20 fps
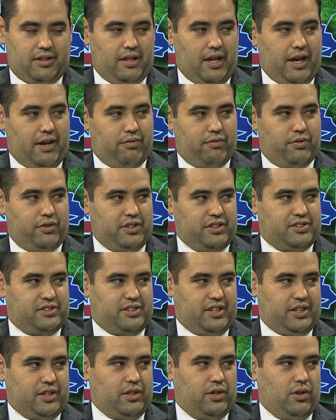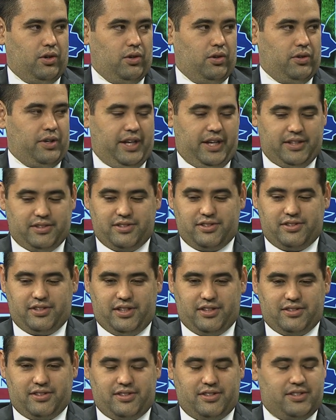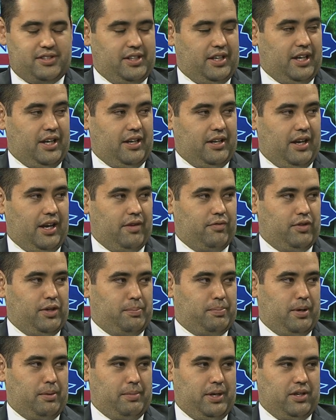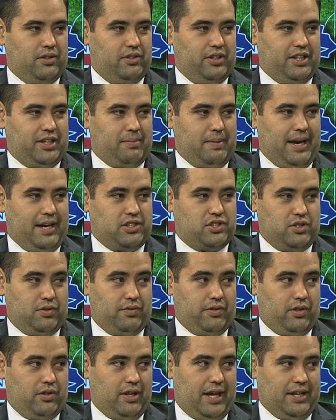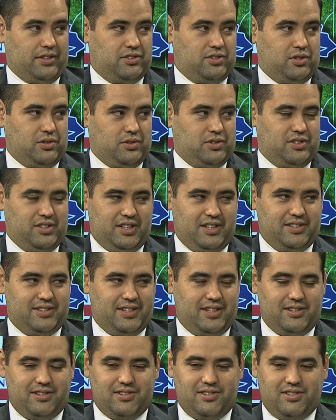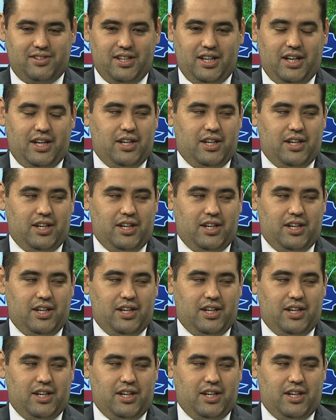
every single instance in every Premier League match over the last two seasons.